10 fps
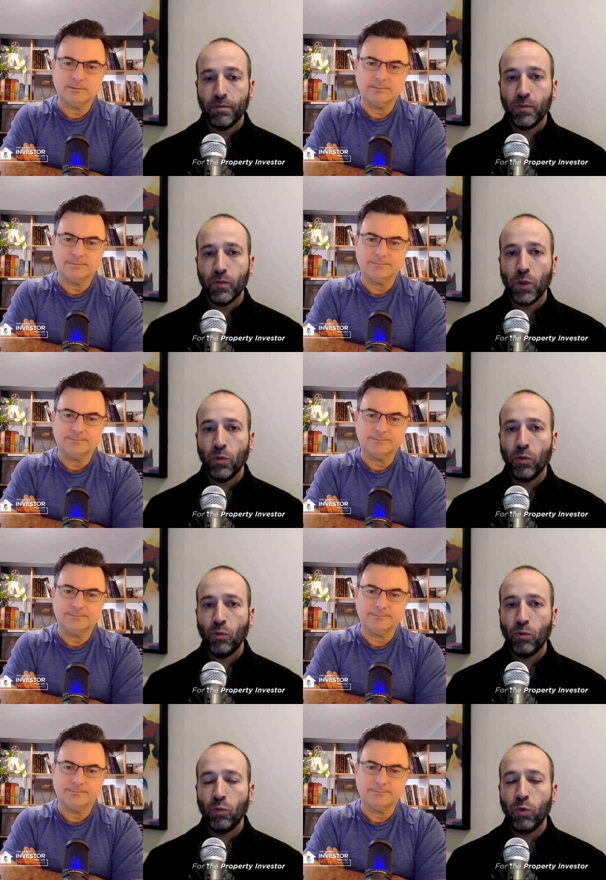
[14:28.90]
Speaker 1: Hmm,
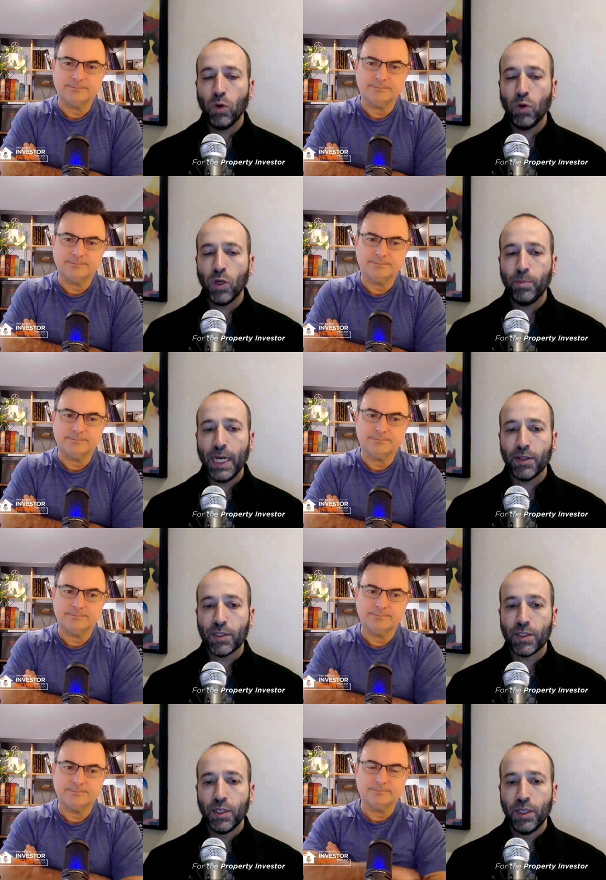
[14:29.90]
what
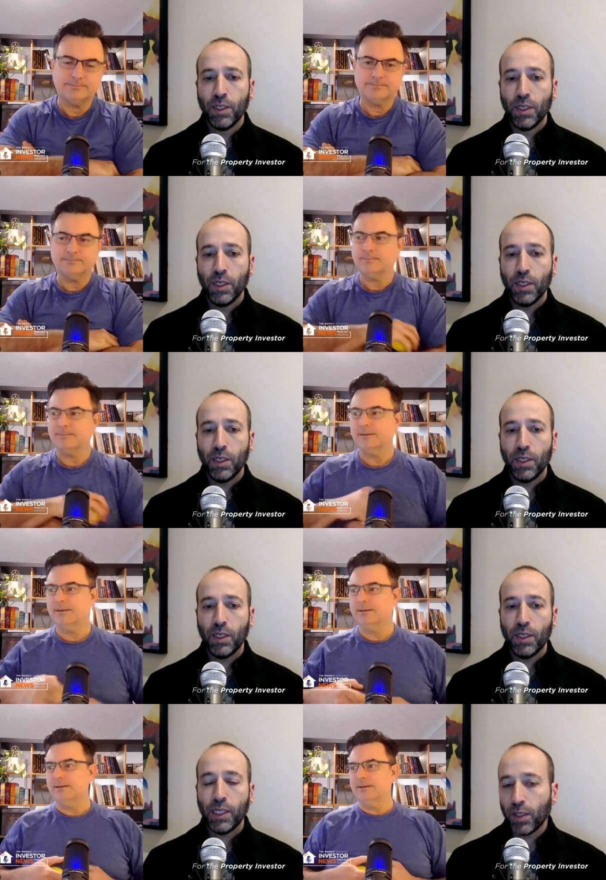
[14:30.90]
about
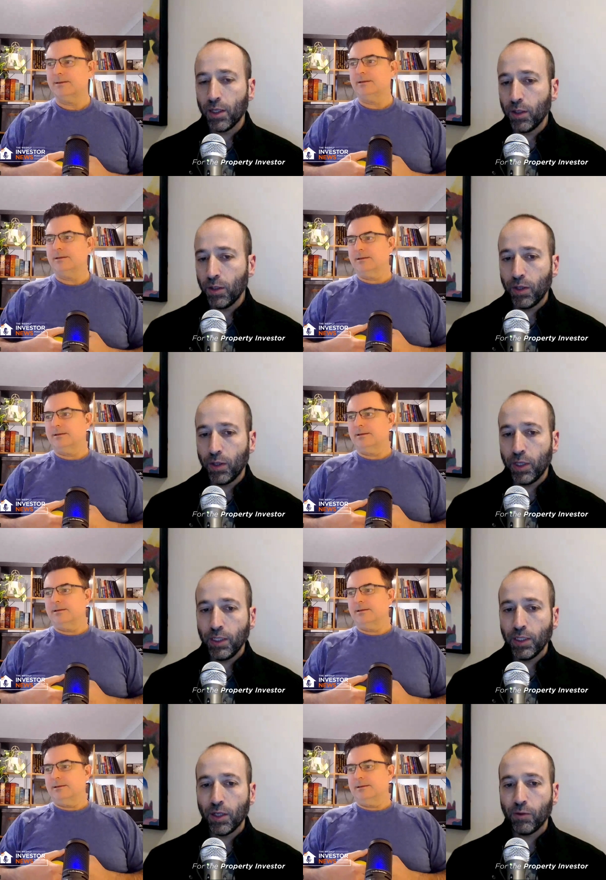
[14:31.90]
another
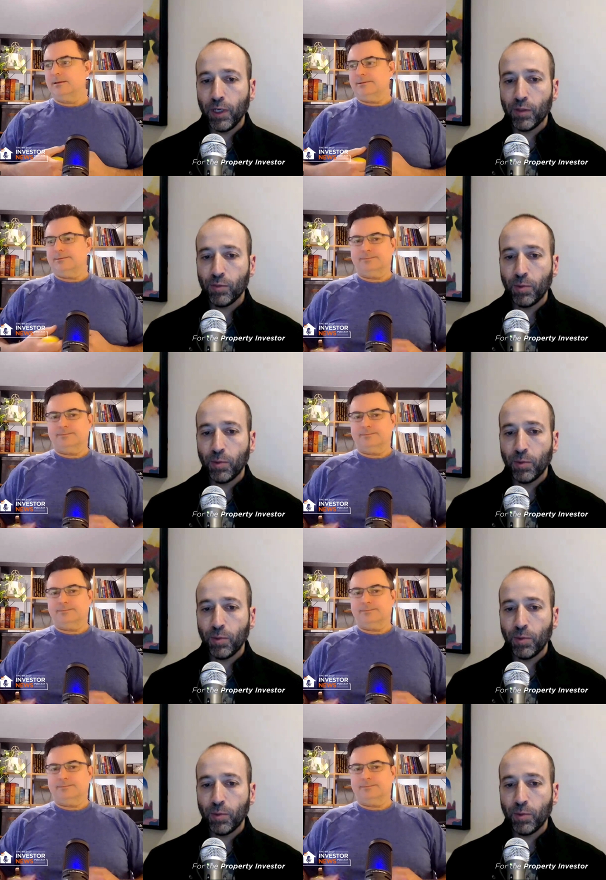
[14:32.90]
thing that the Greens